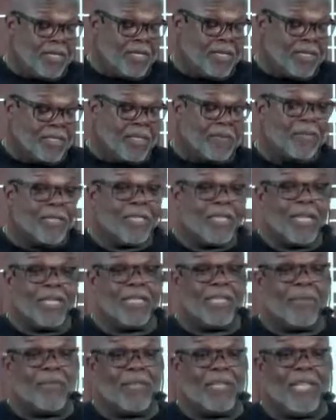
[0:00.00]
some of the
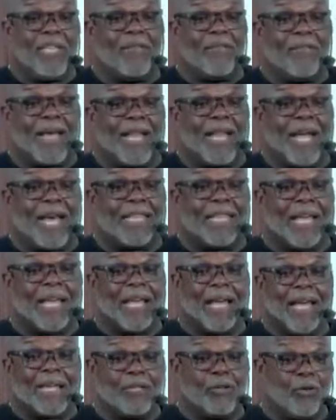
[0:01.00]
things they believe about
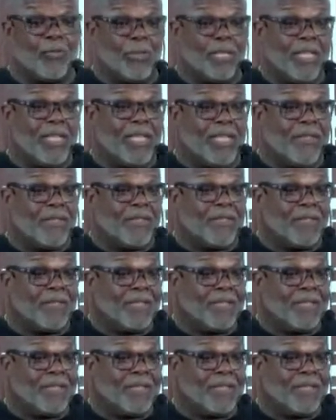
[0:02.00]
Allah, I don't believe.